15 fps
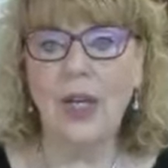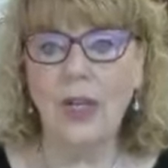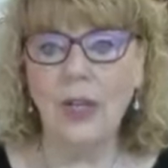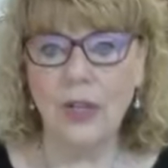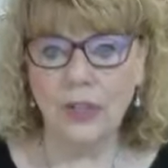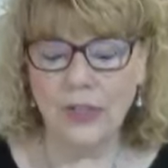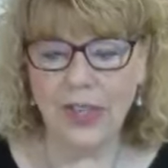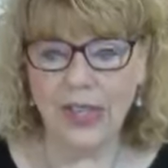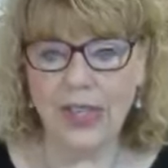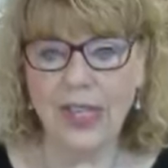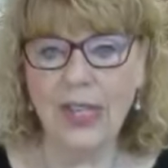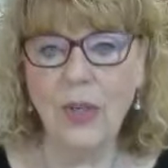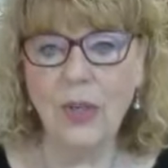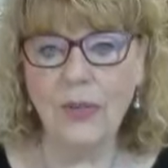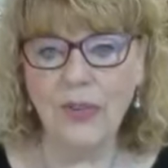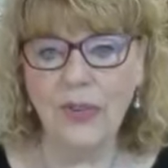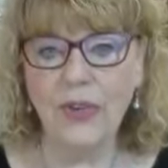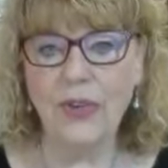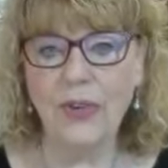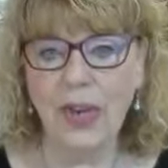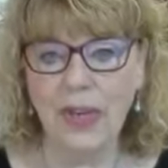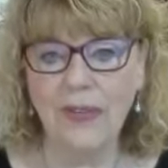you're taking over the
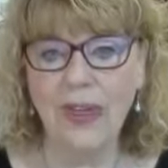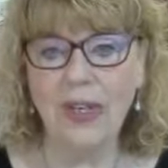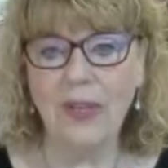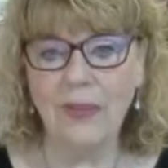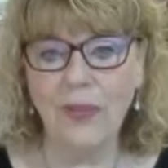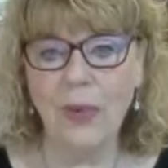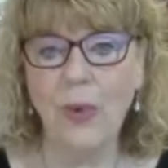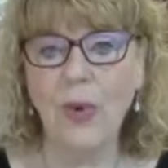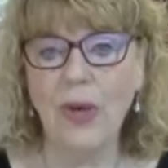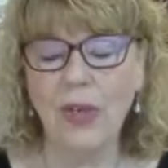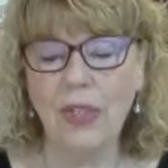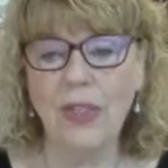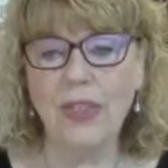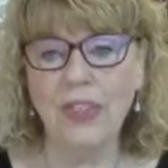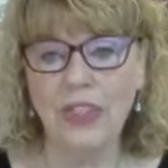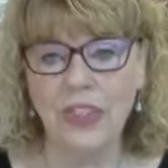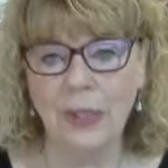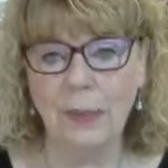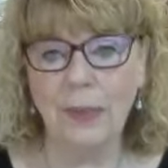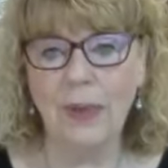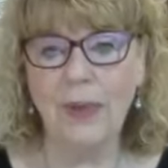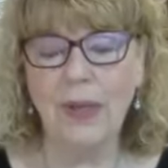driving of your
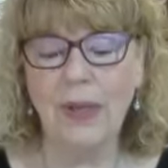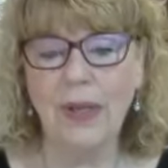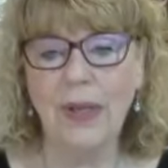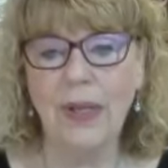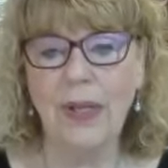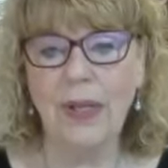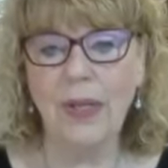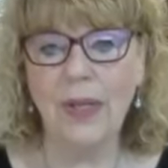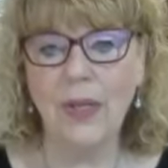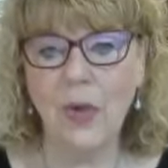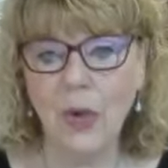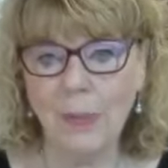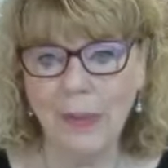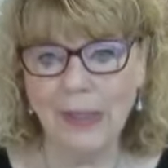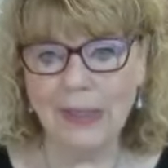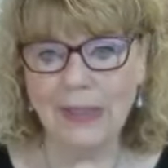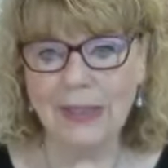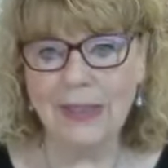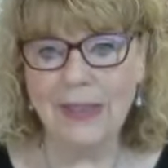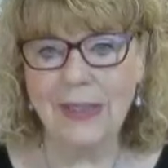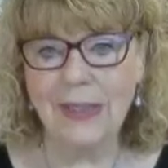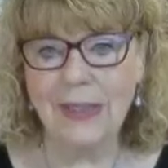ship, your bus.